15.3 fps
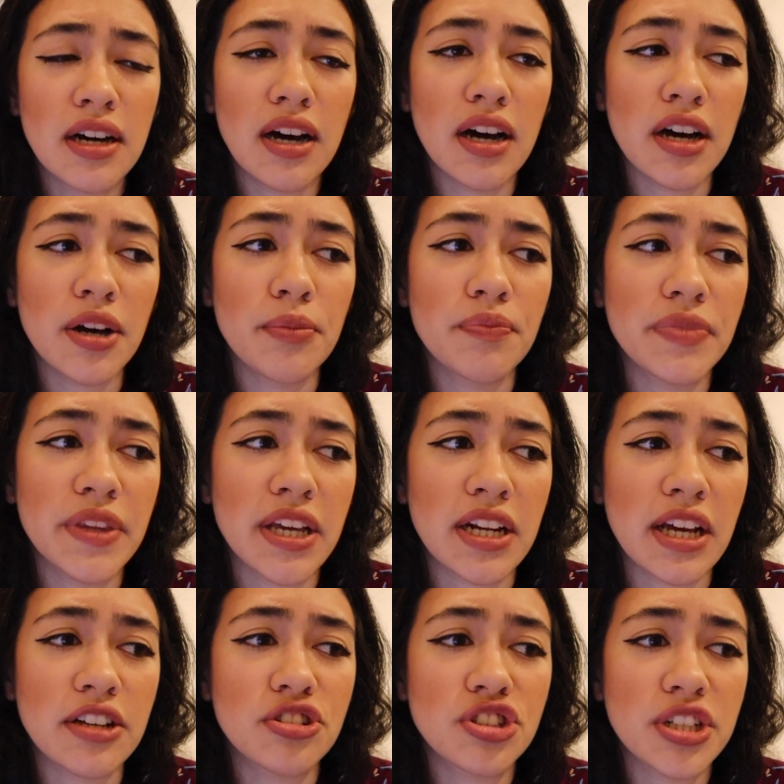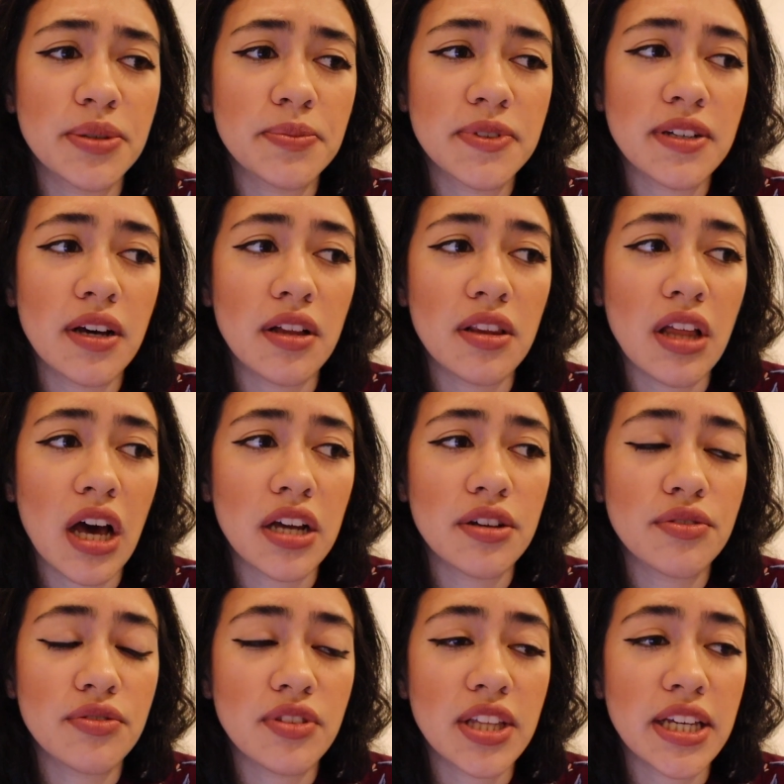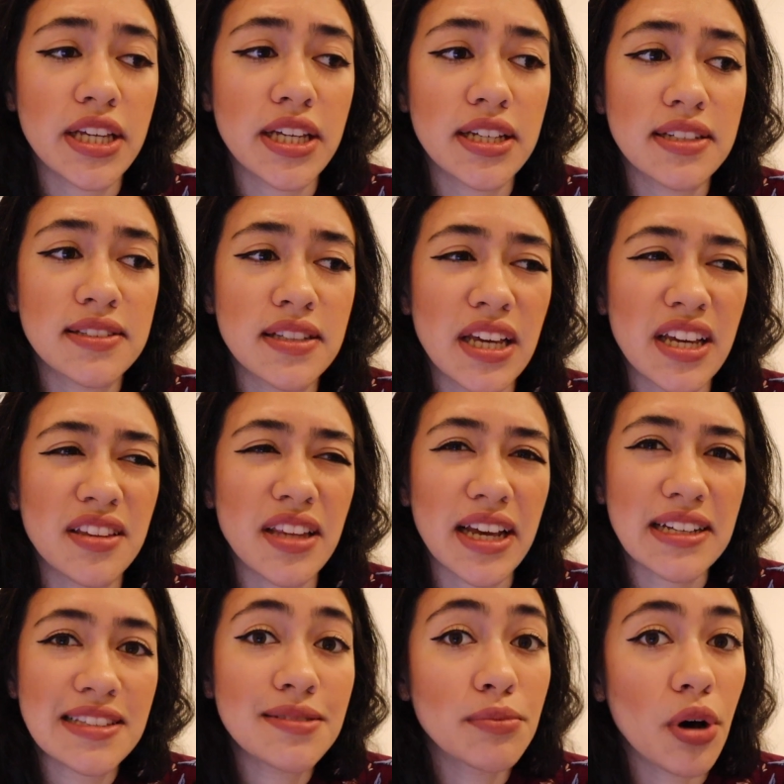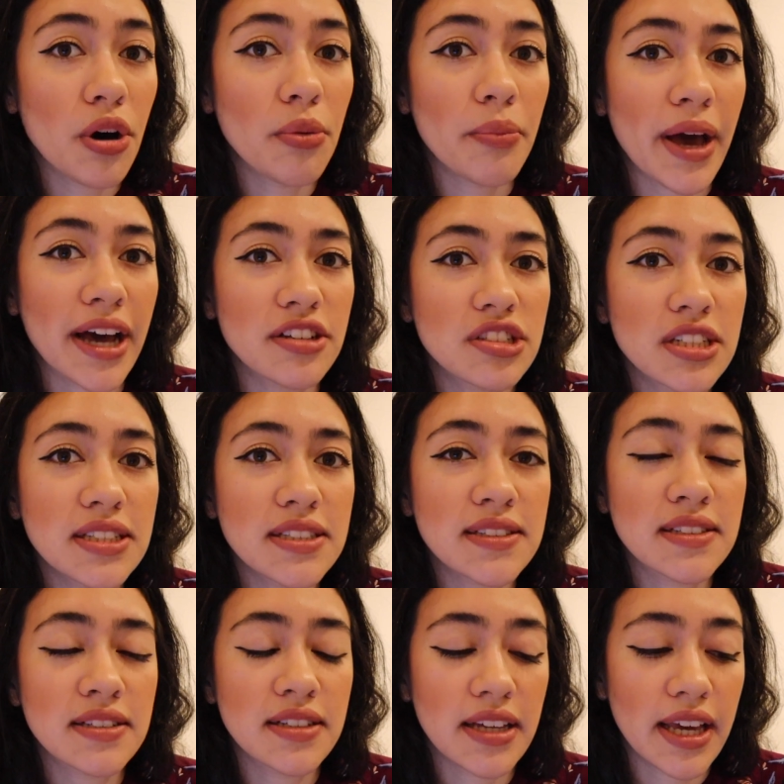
and I shipped a lot of things in like small batches,